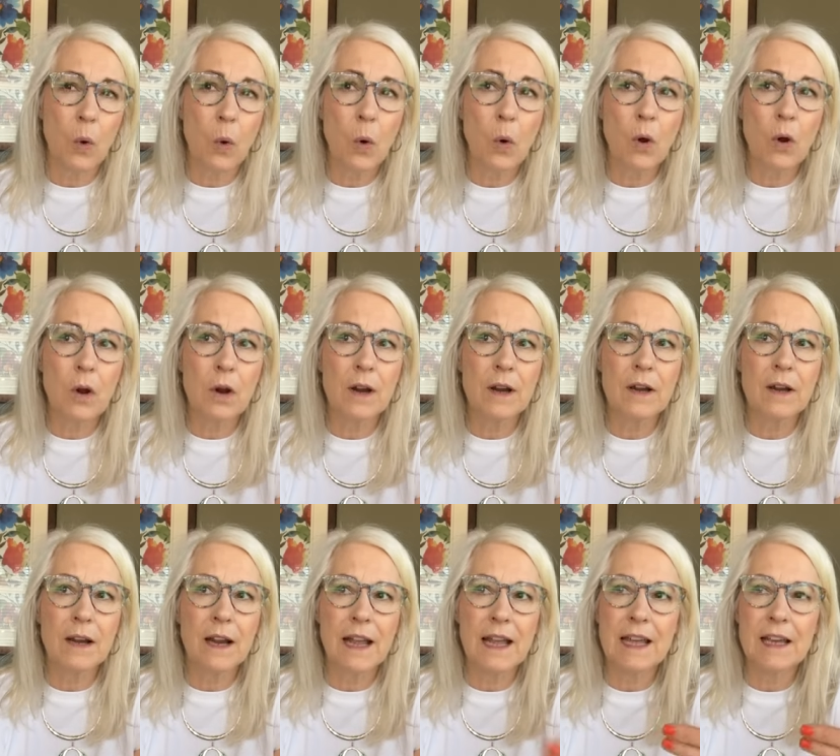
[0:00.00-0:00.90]

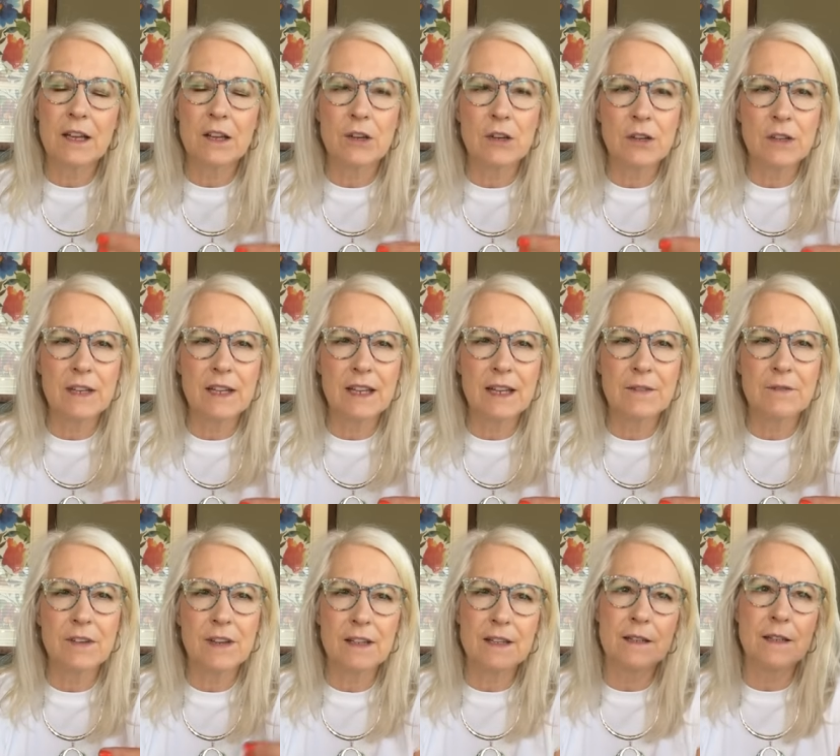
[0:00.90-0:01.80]
or it could
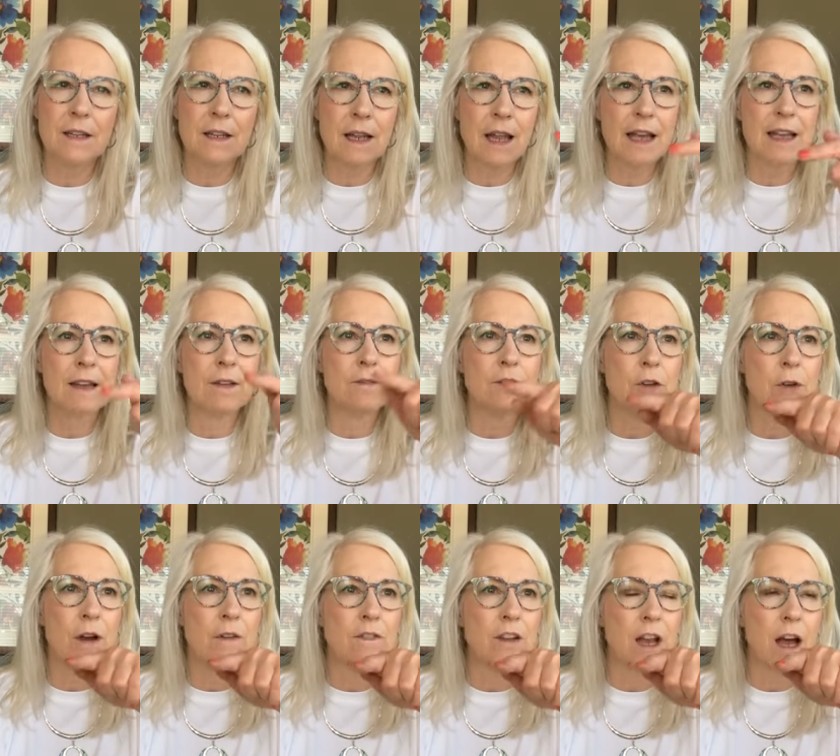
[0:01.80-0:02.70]
even, like if
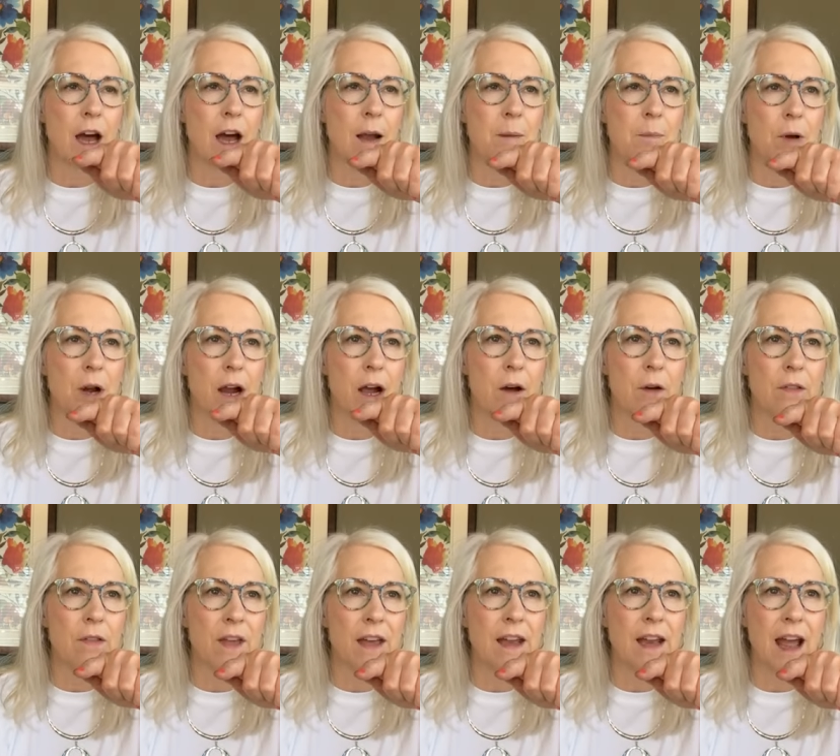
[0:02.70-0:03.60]
you have an
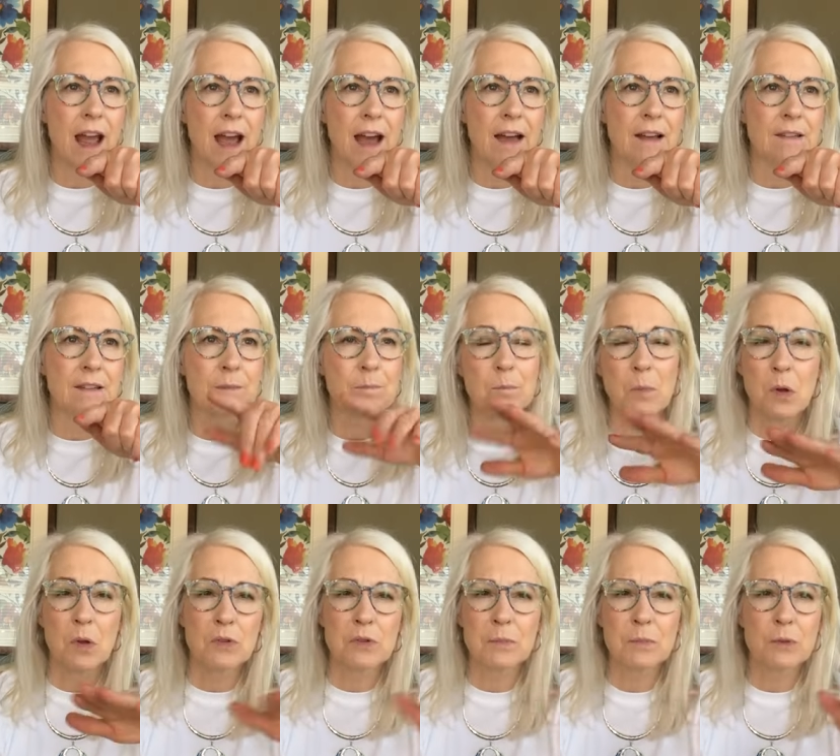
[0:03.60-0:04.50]
eyebrow that has
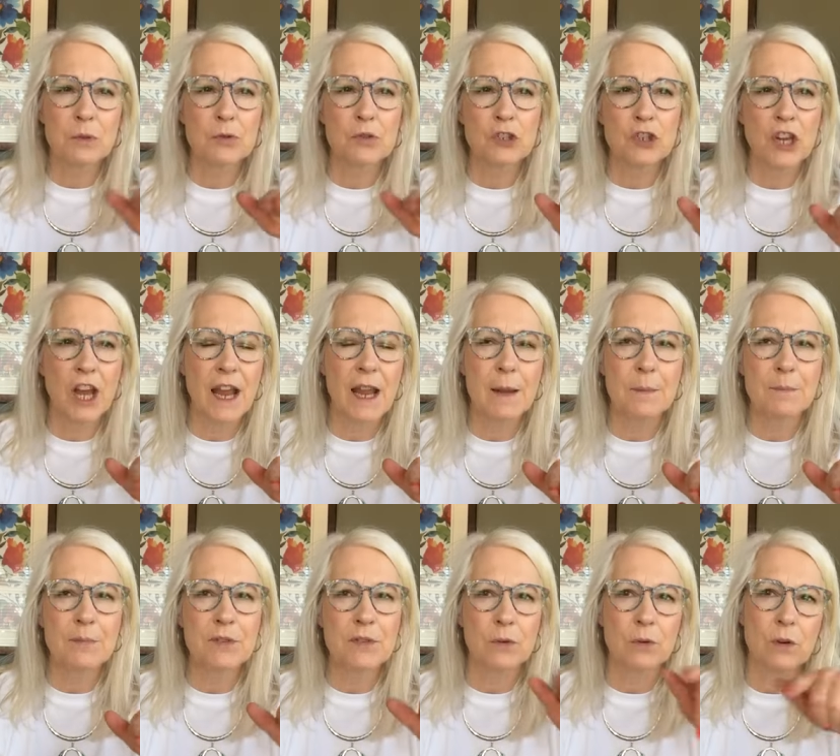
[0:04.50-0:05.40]
multiple
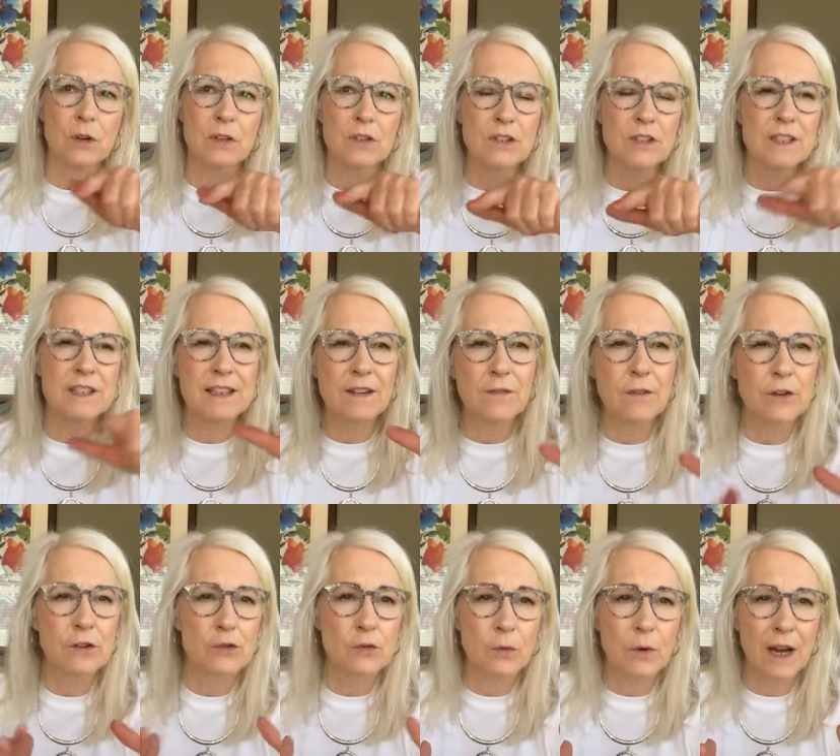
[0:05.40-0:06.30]
shapes or
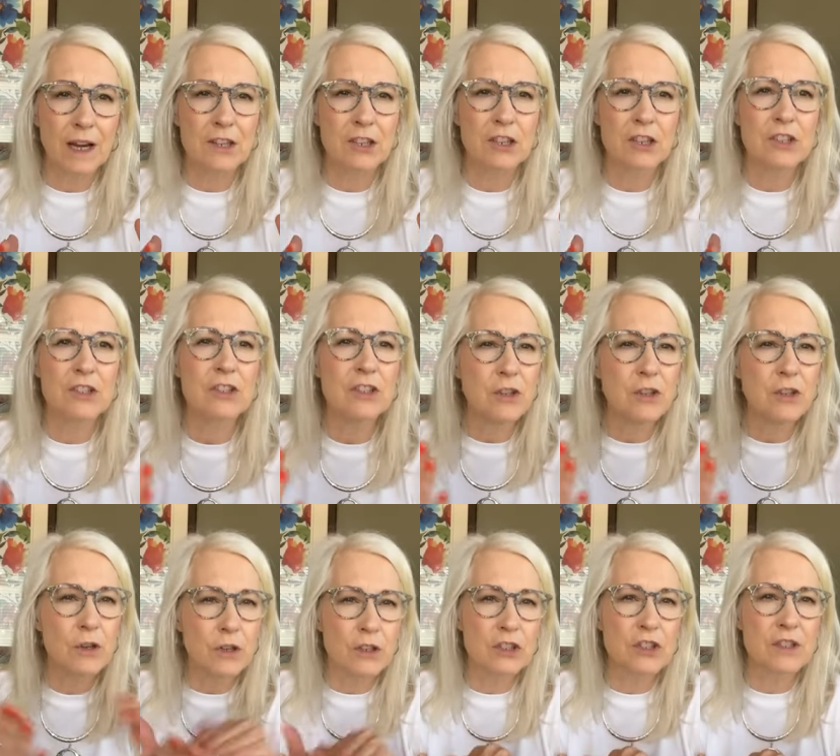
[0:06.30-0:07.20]
different directions,
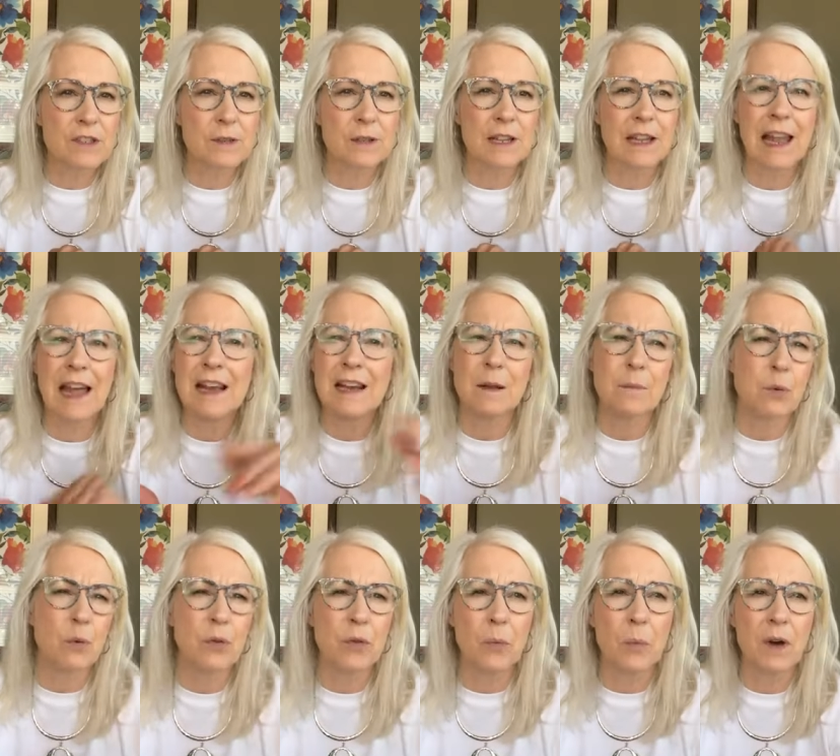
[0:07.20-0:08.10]
you could just line
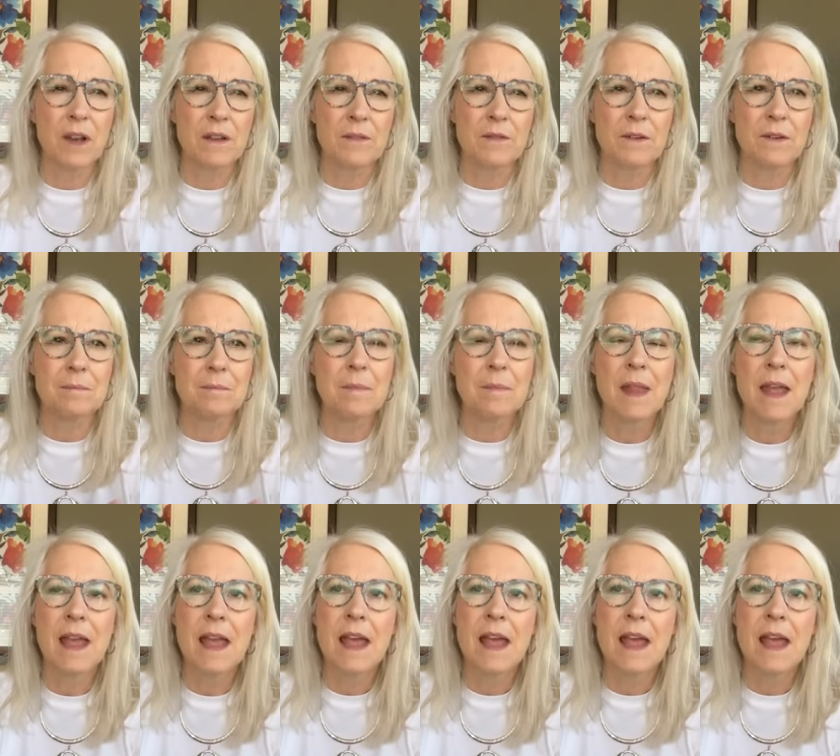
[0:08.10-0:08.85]
up with one of them.